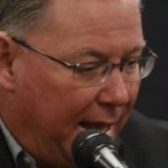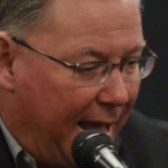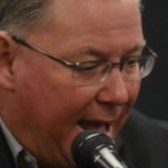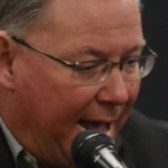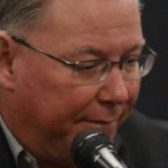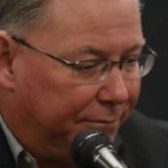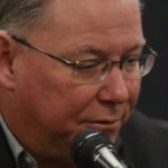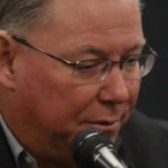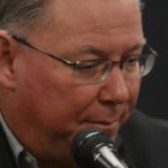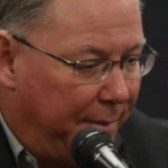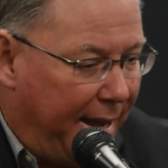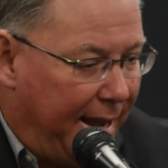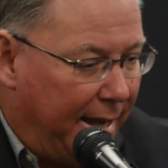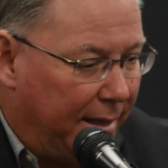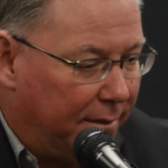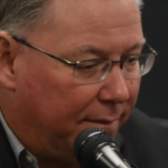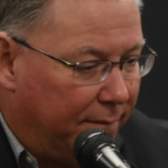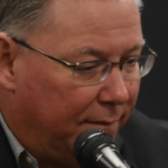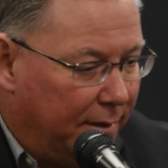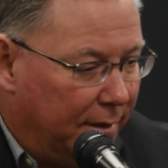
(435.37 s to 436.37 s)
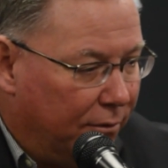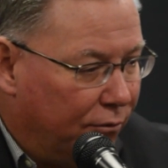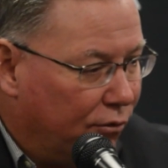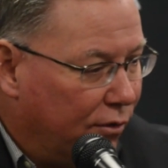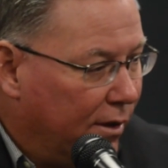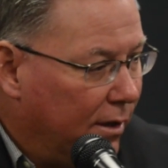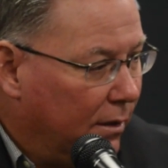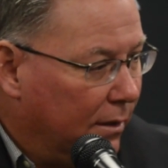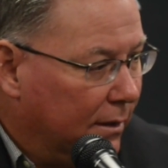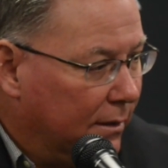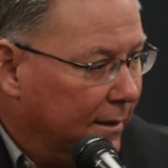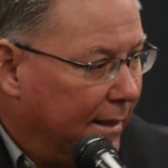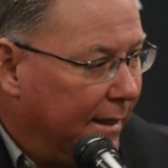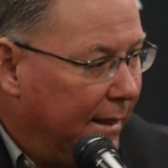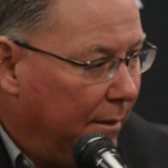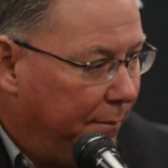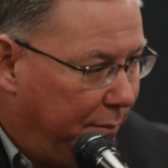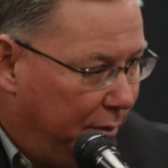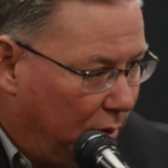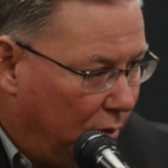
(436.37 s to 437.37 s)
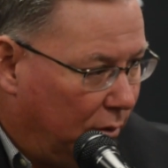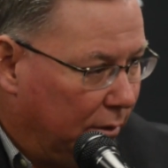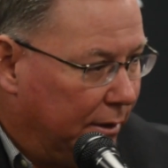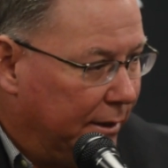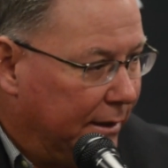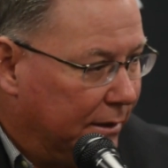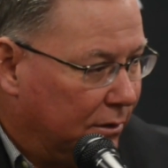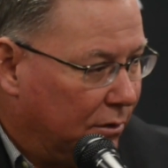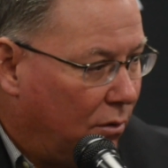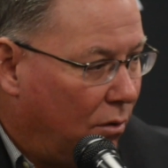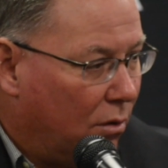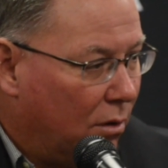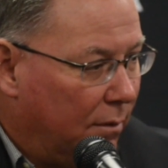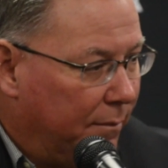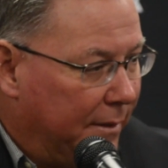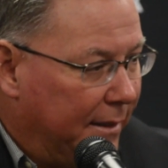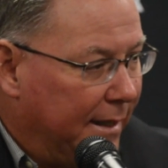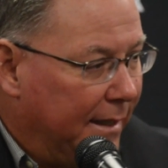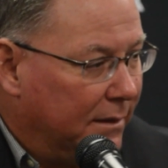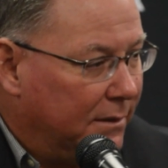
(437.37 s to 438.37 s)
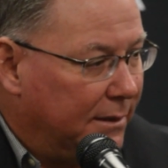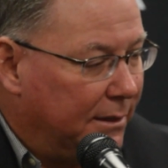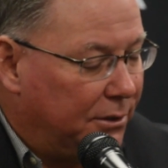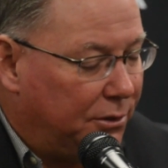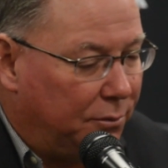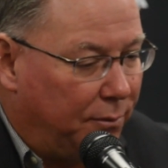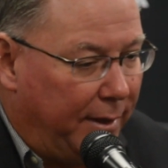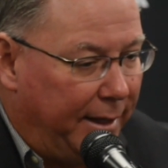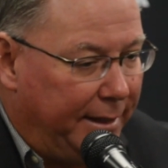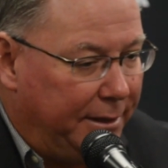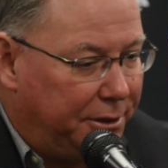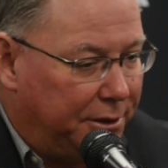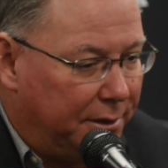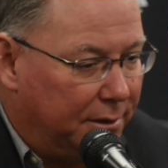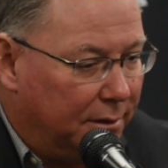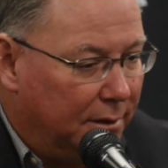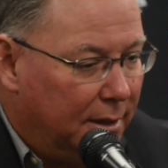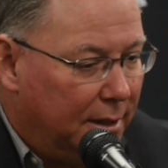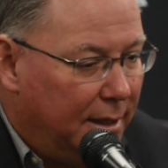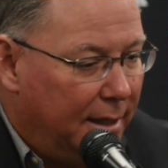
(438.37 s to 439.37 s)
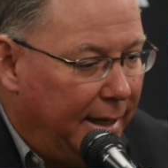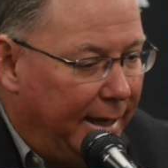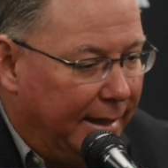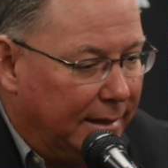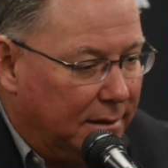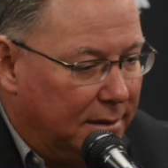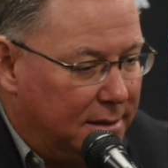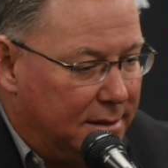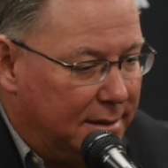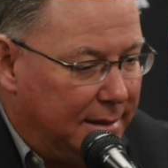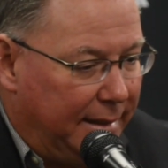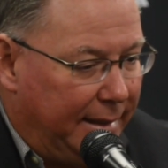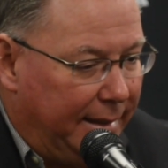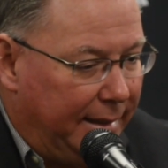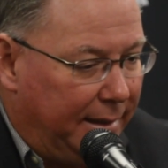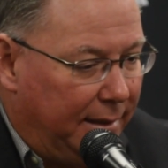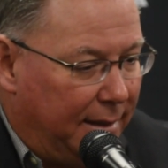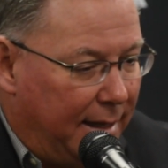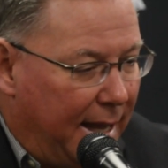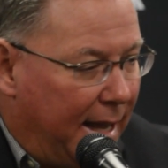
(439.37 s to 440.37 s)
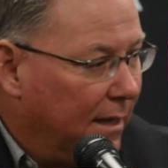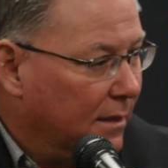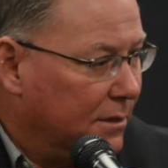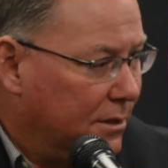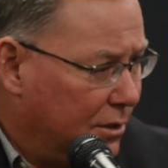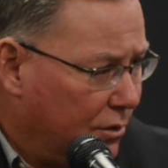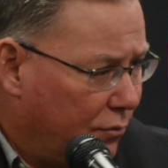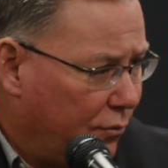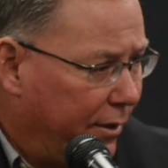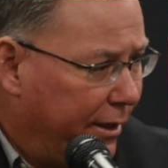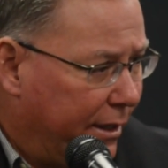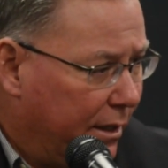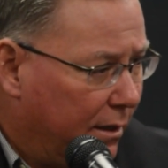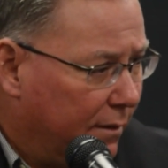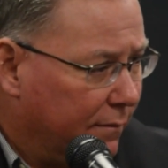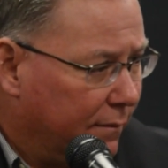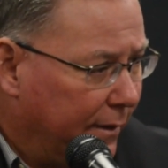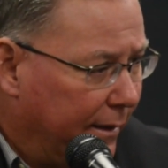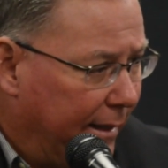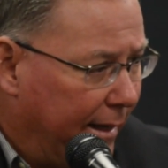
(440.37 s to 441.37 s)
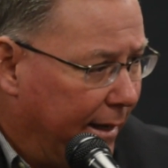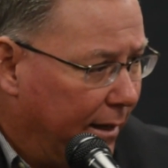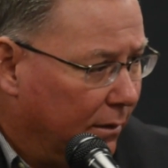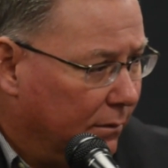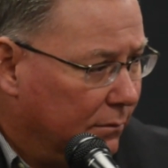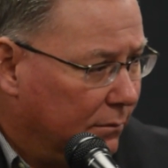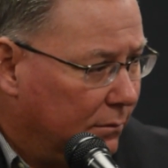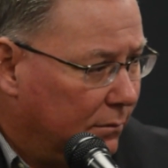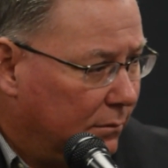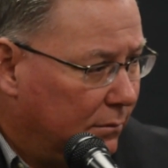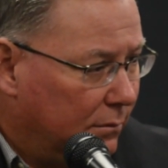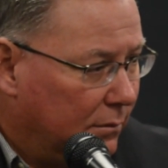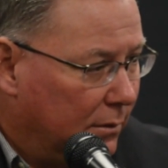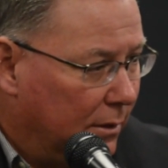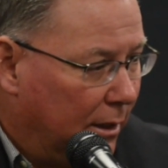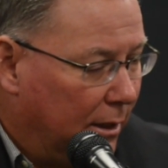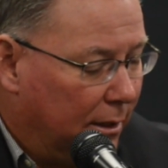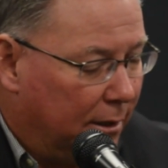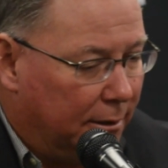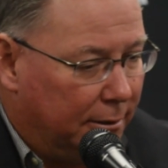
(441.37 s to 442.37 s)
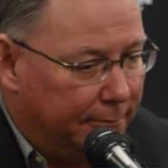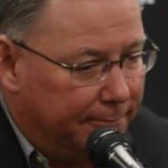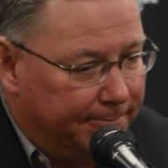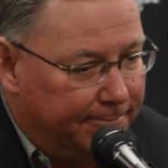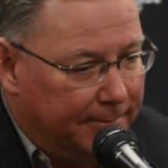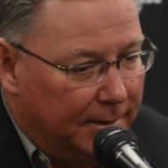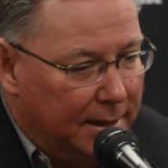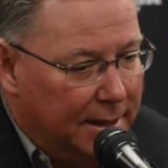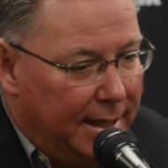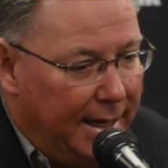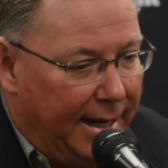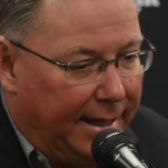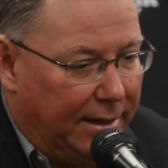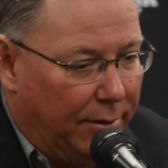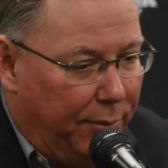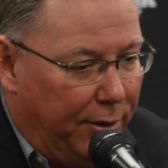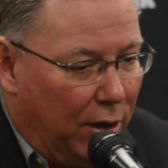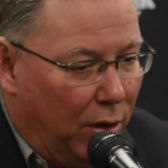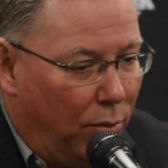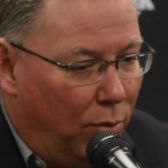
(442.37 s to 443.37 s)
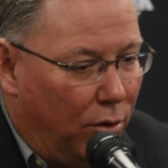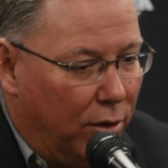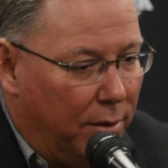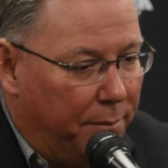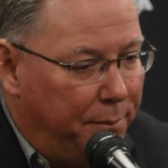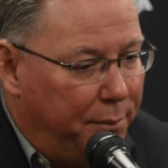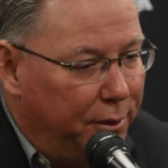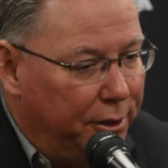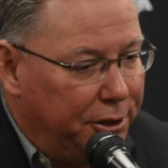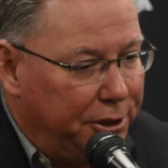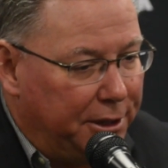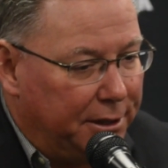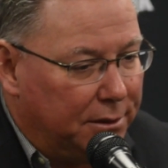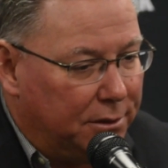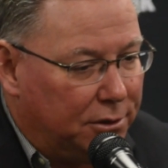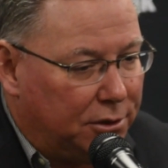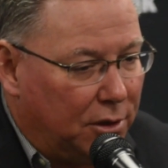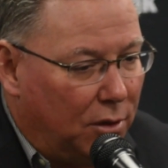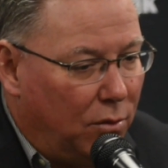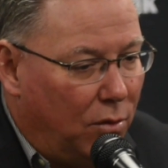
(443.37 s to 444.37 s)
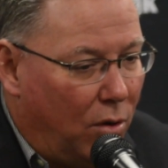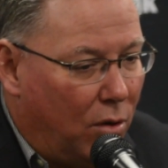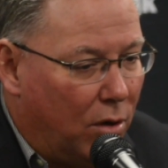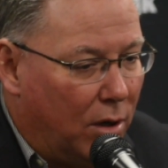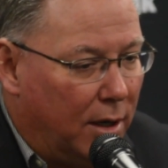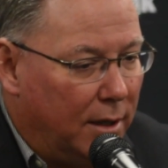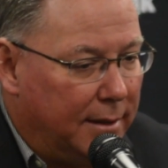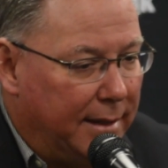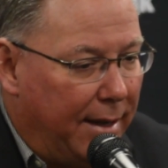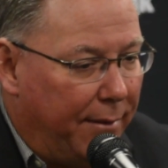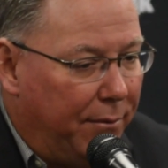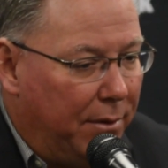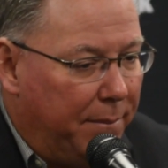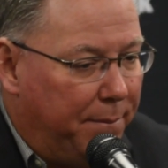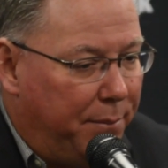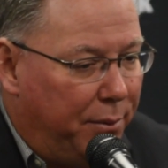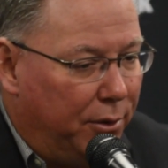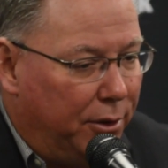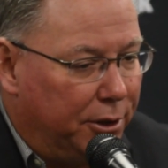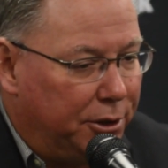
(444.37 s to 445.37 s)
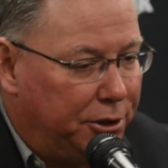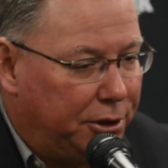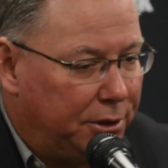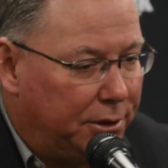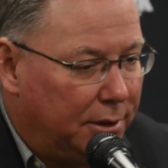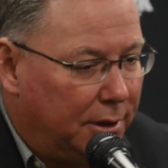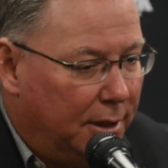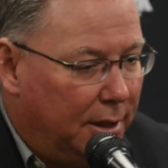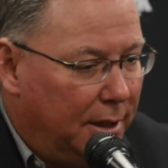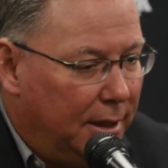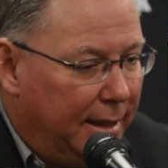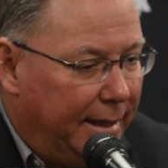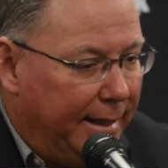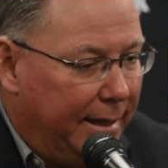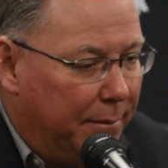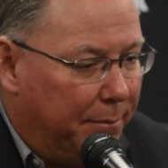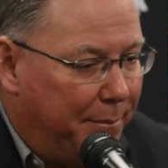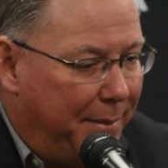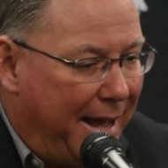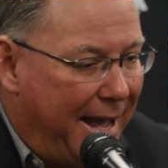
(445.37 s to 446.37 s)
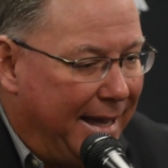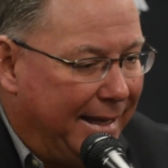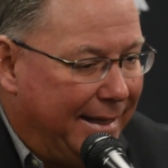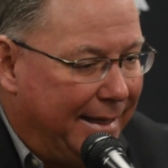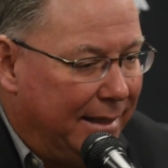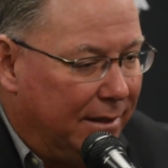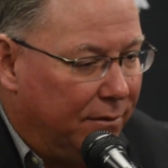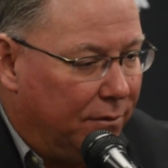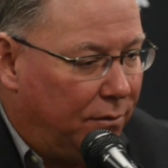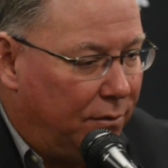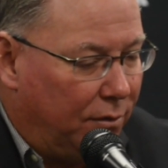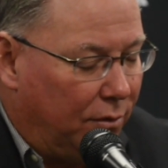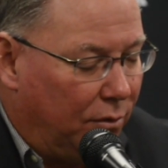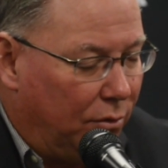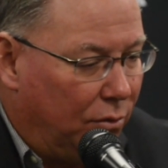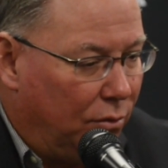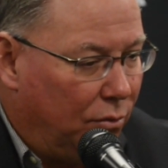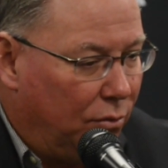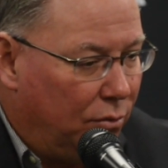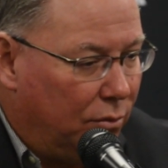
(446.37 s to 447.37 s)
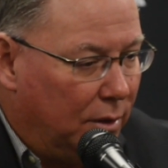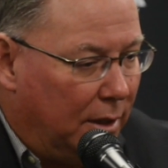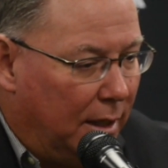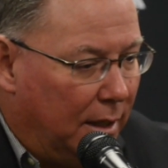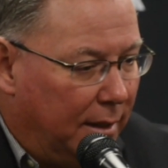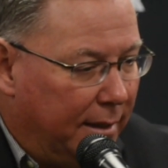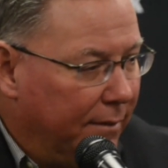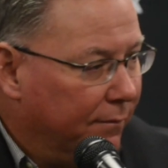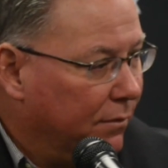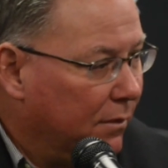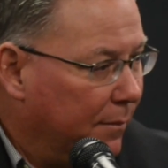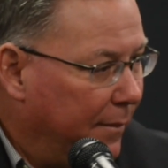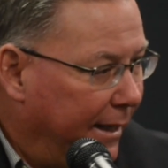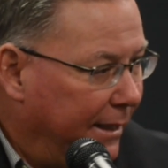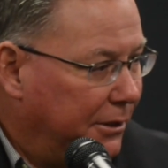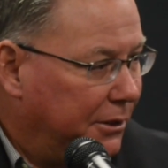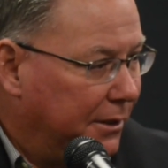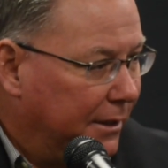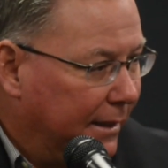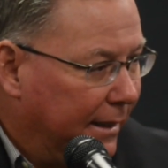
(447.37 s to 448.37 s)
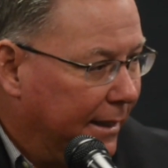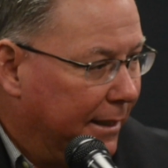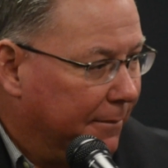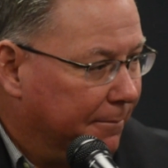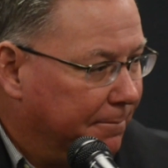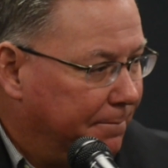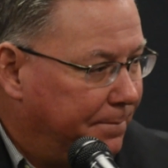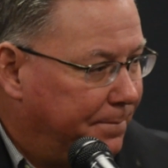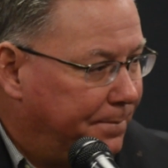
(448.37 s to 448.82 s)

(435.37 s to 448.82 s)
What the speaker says: aftermath of the adrenaline that he put on his arm in that situation and see how's his recovery now. And then we don't want to push it so hard that we push him back into inflammation again,